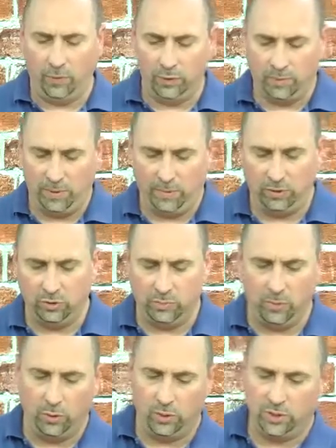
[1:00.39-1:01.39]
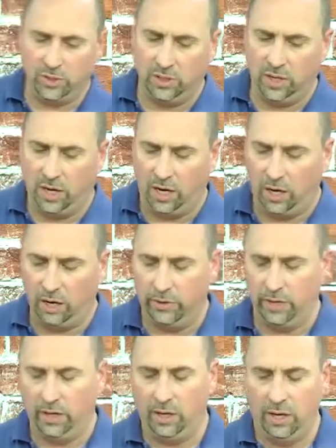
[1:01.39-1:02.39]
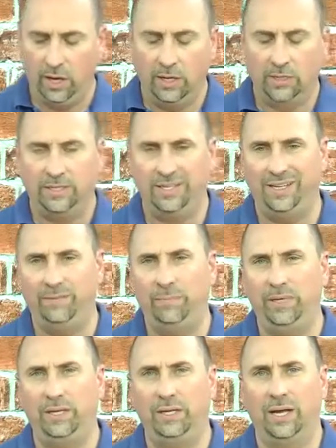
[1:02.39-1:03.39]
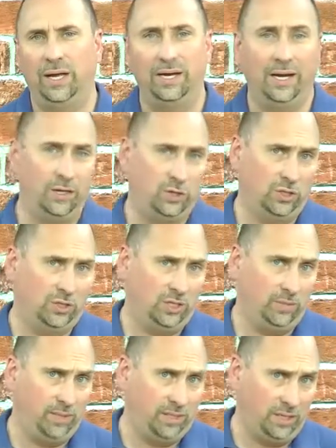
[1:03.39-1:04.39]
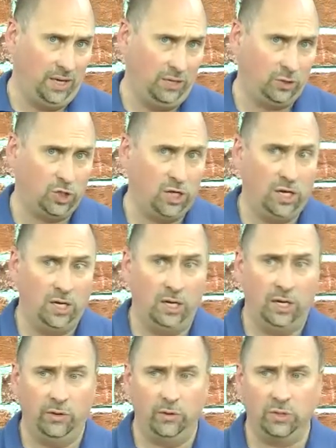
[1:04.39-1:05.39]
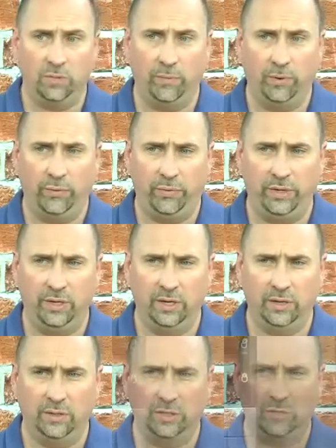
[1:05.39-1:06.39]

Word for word: most people use mostly are the TBNH and TBCH, and those are both the, uh, the